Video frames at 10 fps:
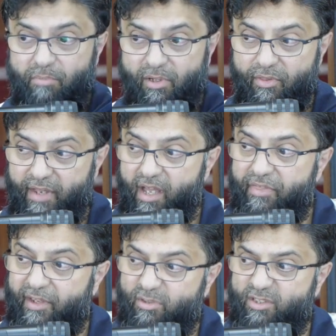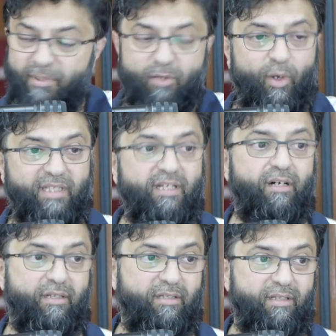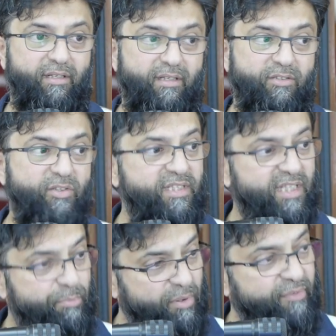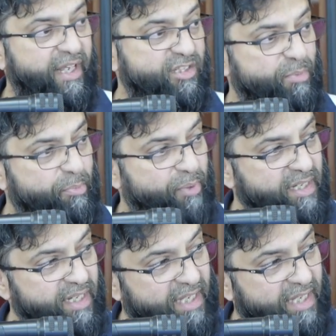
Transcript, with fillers: but on the earth it was to be quite dark. So this is a proof that it should be prayed